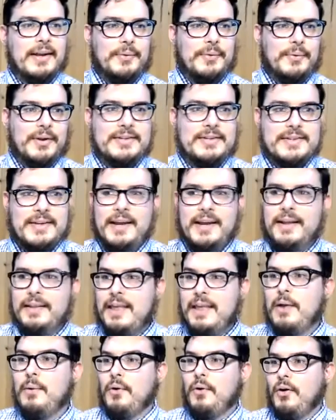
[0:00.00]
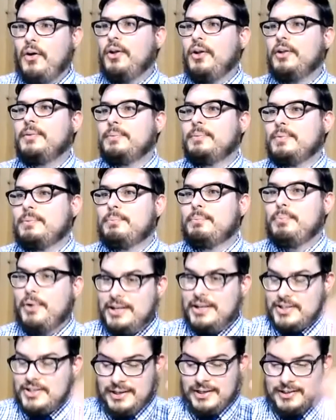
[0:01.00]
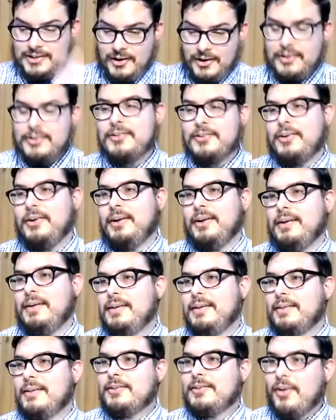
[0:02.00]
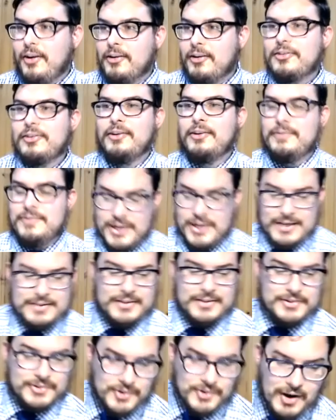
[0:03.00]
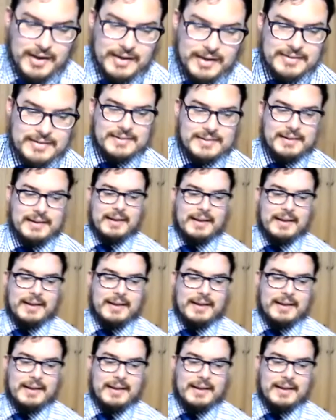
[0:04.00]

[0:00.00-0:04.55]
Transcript: It was, they were all preaching doctrine, the doctrine of Jesus Christ.